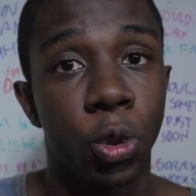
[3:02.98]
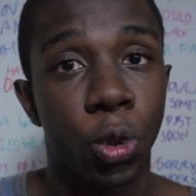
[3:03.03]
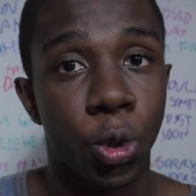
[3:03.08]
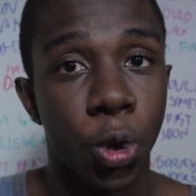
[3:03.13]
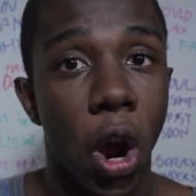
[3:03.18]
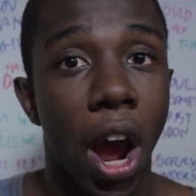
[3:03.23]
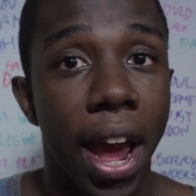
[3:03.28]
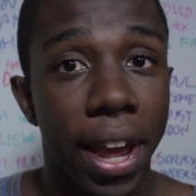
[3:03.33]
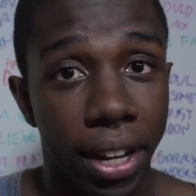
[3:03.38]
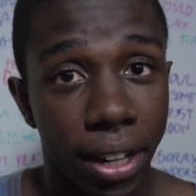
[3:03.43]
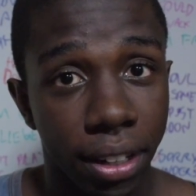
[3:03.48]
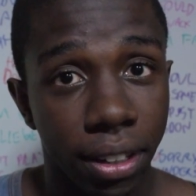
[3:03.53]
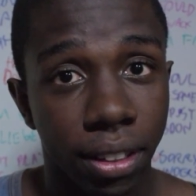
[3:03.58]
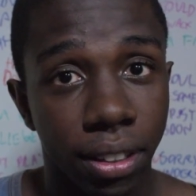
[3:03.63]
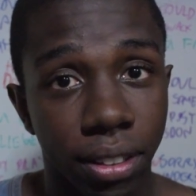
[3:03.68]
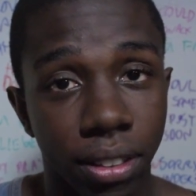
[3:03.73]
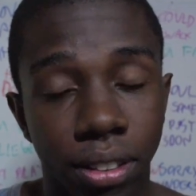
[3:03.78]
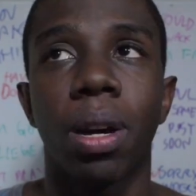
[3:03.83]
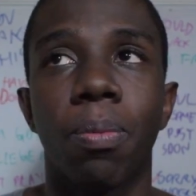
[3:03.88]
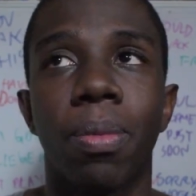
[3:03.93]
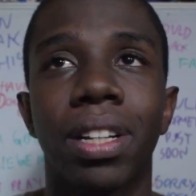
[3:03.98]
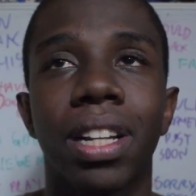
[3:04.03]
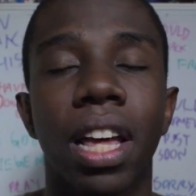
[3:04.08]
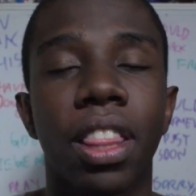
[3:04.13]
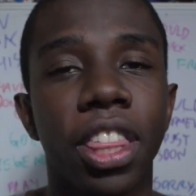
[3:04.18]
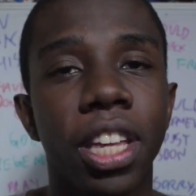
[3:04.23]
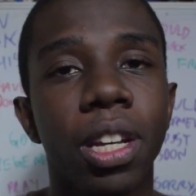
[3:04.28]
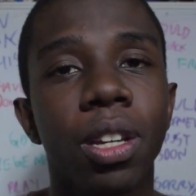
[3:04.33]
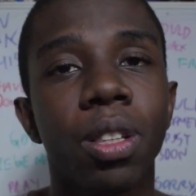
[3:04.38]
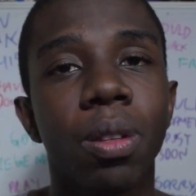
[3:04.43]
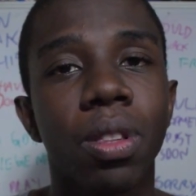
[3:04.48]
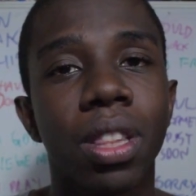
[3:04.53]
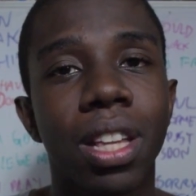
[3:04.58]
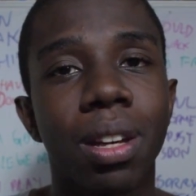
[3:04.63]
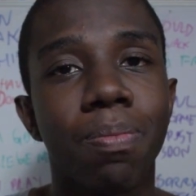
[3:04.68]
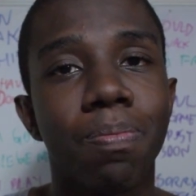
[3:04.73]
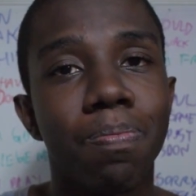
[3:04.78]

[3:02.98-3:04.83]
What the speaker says: trying. But I think the